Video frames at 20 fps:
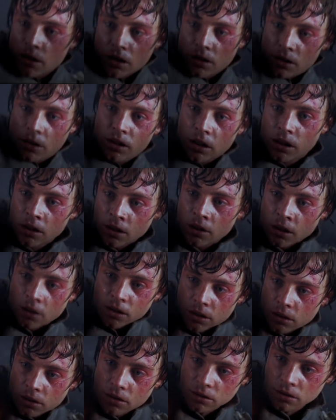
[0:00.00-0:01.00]
he has to go
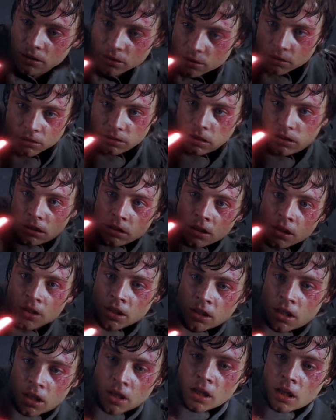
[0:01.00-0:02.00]
through, to
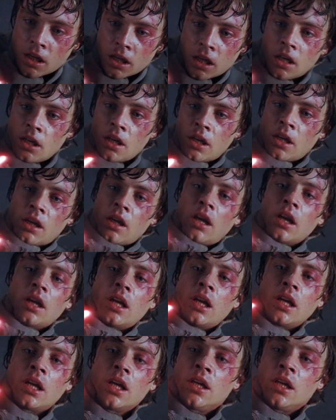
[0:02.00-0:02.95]
show a lot of fear,